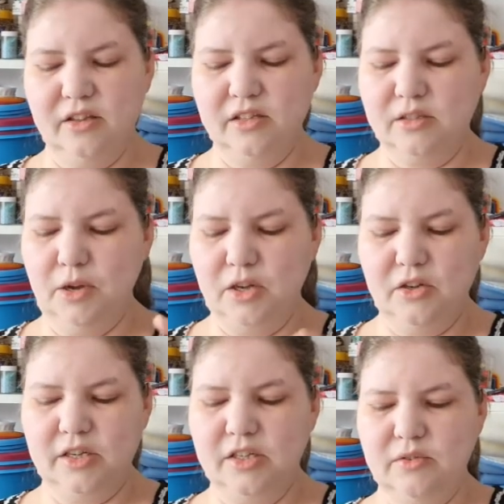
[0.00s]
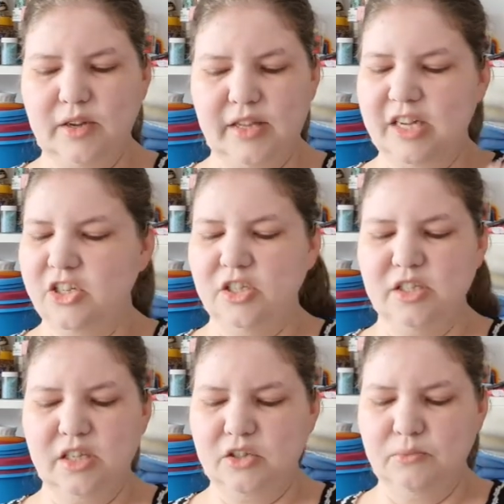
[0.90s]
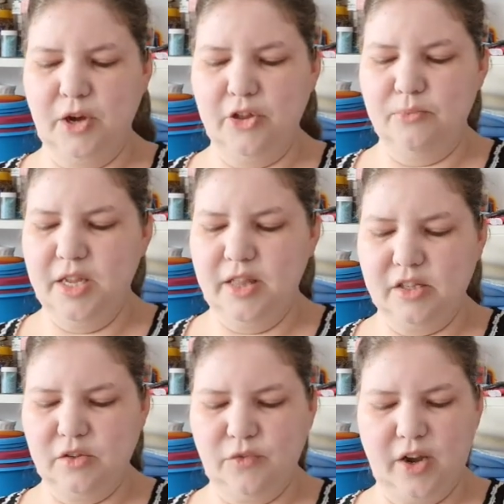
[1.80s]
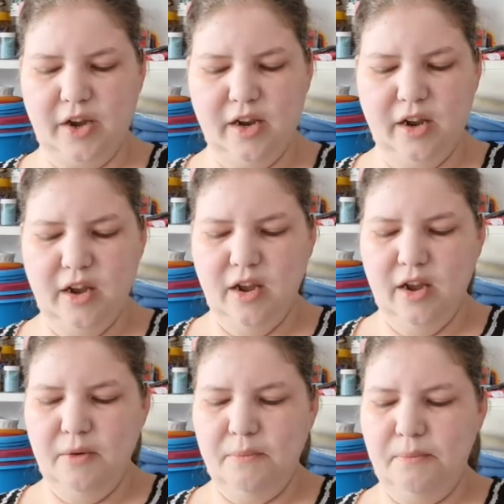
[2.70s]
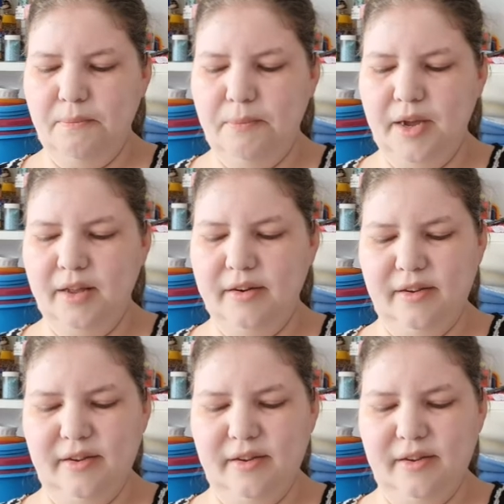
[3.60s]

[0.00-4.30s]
small cookies around the edges doesn't bother me, that's fine. But